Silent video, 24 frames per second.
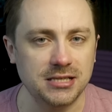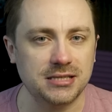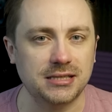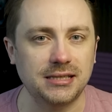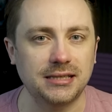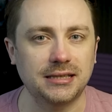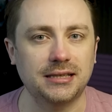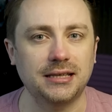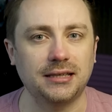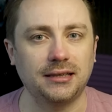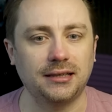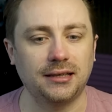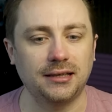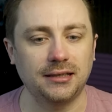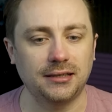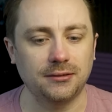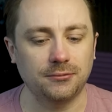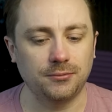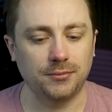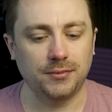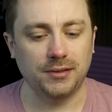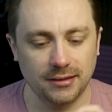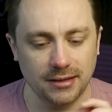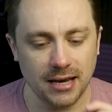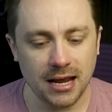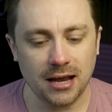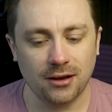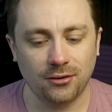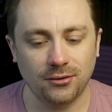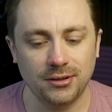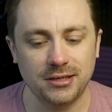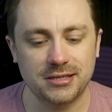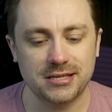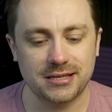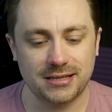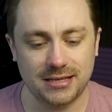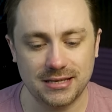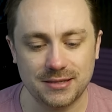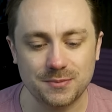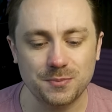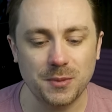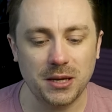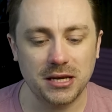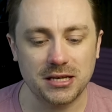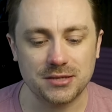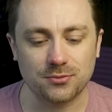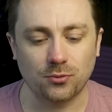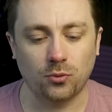just think that, like, now this
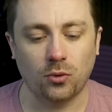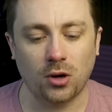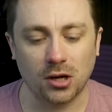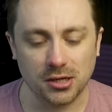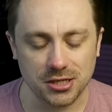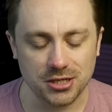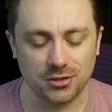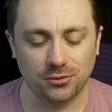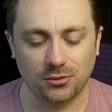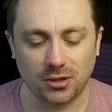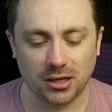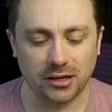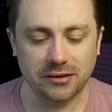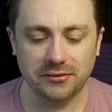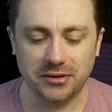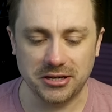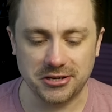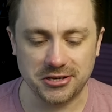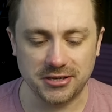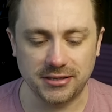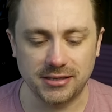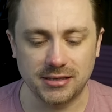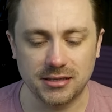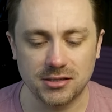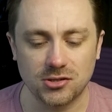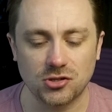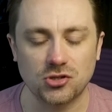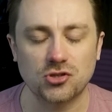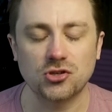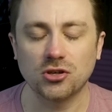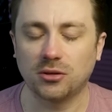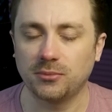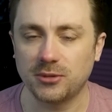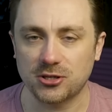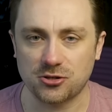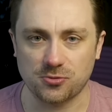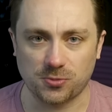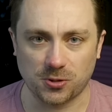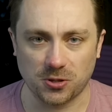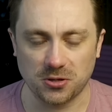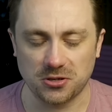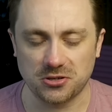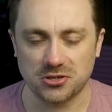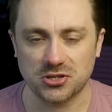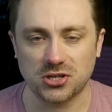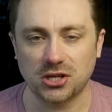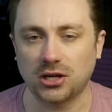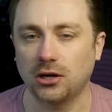makes watching WandaVision so much more
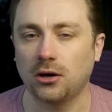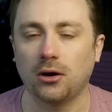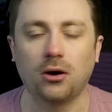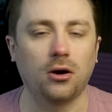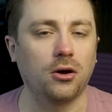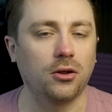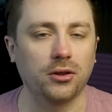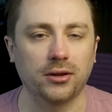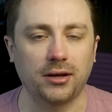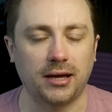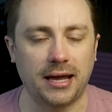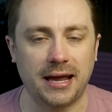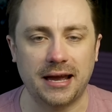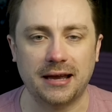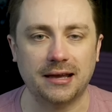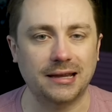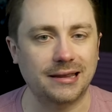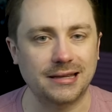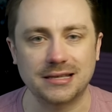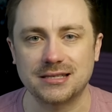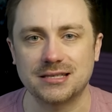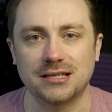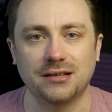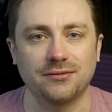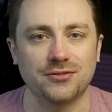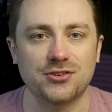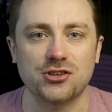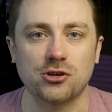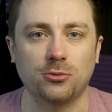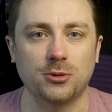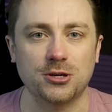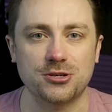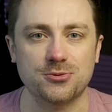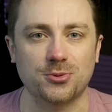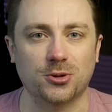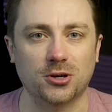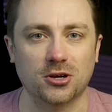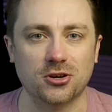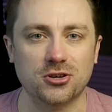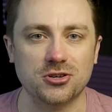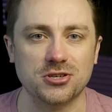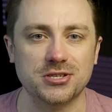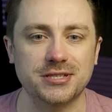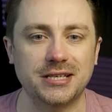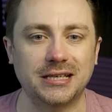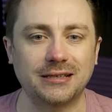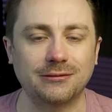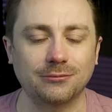interesting. All the Agatha stuff so much more
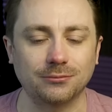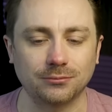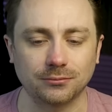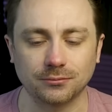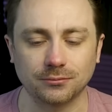interesting.